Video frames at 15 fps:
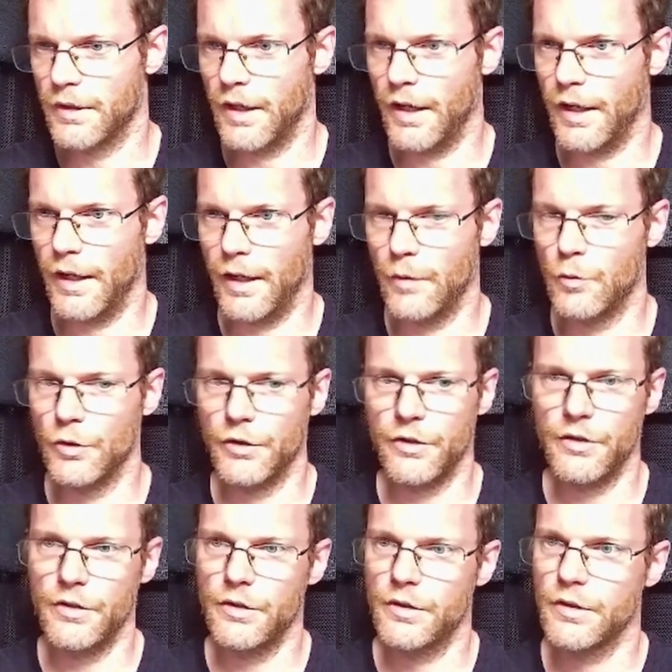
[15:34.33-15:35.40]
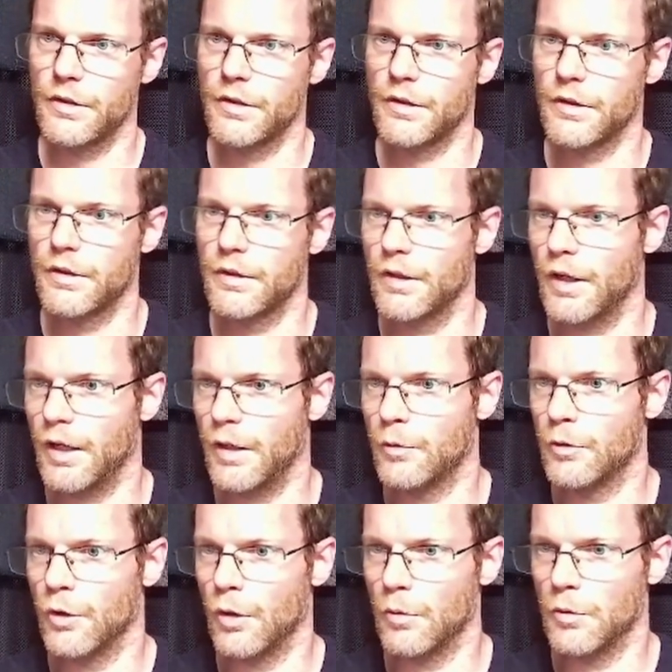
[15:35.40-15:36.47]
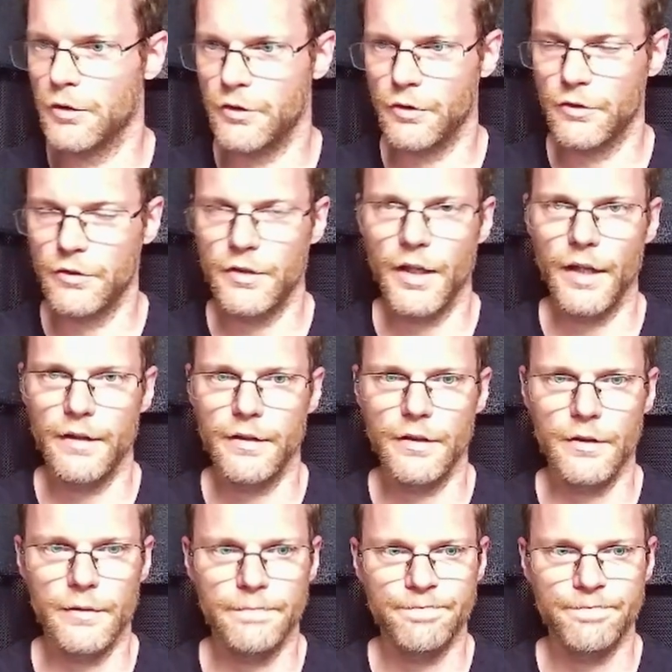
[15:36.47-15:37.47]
I would always use that here.